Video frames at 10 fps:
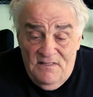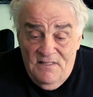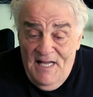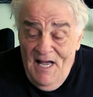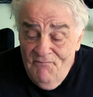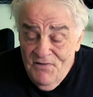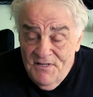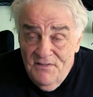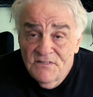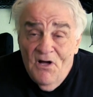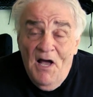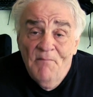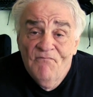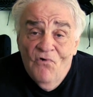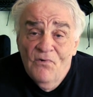have a good
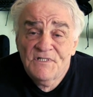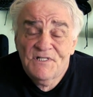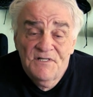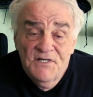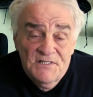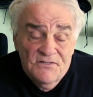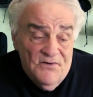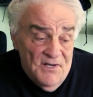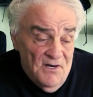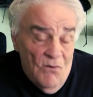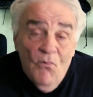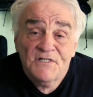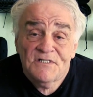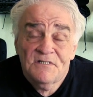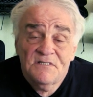time focusing yesterday. And it
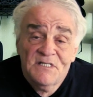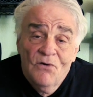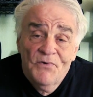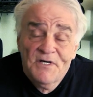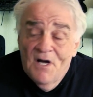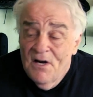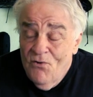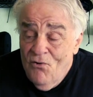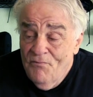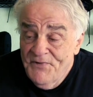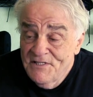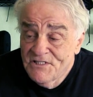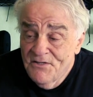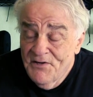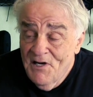wasn't until we got home
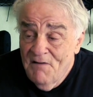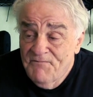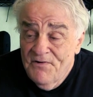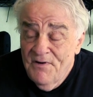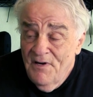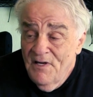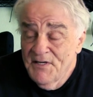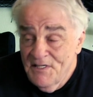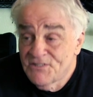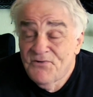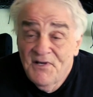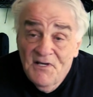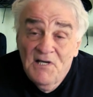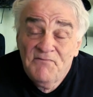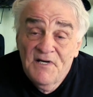yesterday
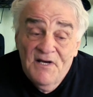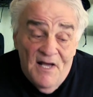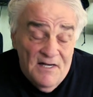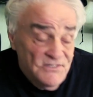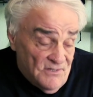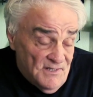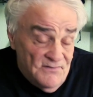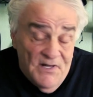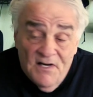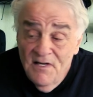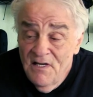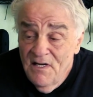evening, actually, that